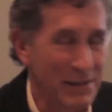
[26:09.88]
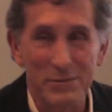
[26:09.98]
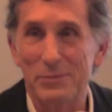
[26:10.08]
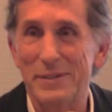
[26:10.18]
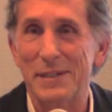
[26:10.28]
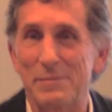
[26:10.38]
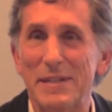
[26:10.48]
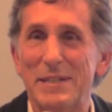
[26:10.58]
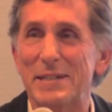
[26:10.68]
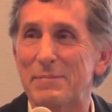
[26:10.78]
I was always his
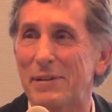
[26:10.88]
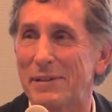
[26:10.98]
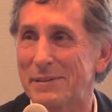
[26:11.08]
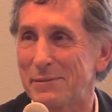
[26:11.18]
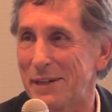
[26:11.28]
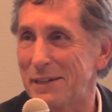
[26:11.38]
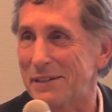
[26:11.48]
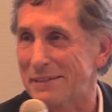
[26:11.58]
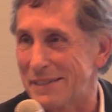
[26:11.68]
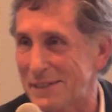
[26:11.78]
business partner. Why
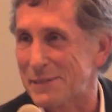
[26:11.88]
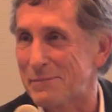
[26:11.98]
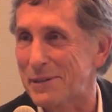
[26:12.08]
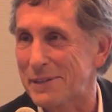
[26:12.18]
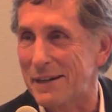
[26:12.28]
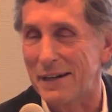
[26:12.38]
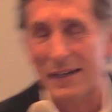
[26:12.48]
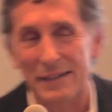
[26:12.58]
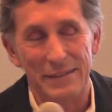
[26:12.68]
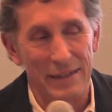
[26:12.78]
not? He's a smart guy,
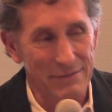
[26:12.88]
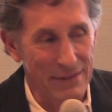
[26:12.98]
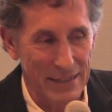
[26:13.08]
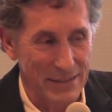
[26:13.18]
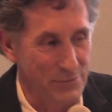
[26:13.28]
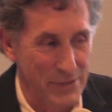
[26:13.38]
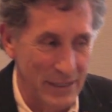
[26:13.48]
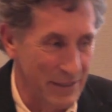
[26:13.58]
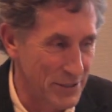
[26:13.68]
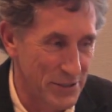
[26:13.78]
and that's
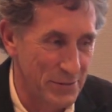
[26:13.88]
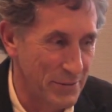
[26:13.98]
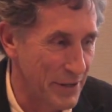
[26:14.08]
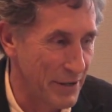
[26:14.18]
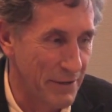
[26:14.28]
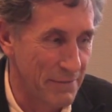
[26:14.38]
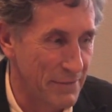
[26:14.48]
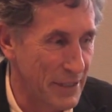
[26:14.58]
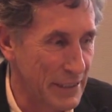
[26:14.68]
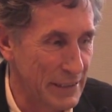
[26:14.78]
really the story
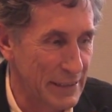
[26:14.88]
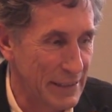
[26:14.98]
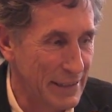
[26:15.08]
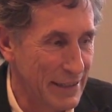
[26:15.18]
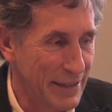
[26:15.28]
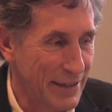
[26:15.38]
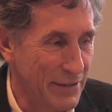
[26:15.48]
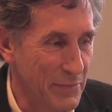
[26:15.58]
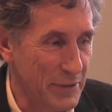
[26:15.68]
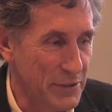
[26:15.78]

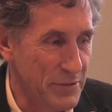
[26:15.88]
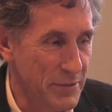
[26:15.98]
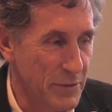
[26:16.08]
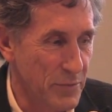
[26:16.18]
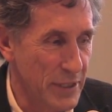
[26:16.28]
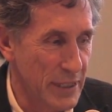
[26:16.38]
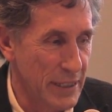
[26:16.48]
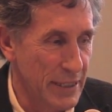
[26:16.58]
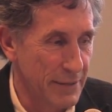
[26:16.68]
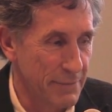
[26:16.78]
of Mill Street.
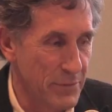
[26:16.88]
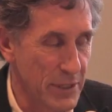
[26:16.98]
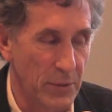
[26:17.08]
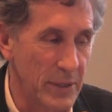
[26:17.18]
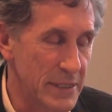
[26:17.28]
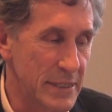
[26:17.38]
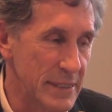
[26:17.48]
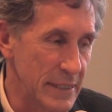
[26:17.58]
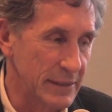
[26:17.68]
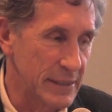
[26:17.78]
We always
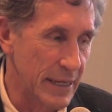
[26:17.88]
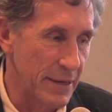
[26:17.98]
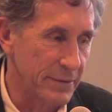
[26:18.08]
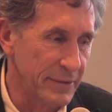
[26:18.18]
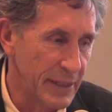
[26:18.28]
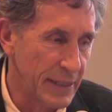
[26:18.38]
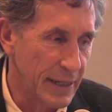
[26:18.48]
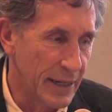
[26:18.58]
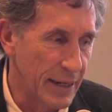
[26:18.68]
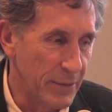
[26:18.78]
did deals together.
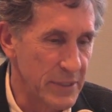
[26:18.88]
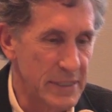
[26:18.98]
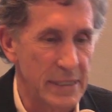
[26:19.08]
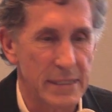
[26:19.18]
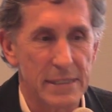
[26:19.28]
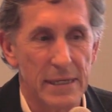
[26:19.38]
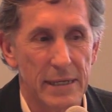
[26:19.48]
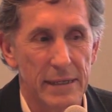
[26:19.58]
I was his,